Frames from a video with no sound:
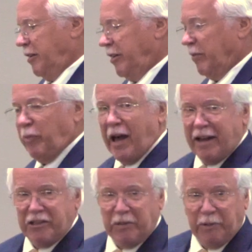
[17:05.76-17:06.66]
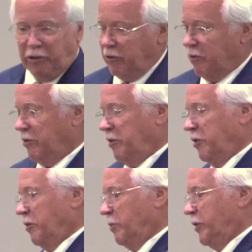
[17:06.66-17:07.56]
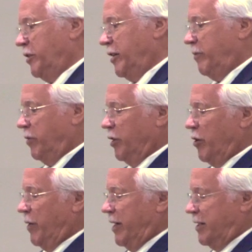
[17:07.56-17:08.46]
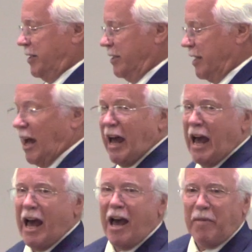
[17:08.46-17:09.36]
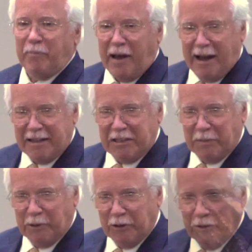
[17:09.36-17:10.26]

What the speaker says: impossible, but then below it says I'm possible.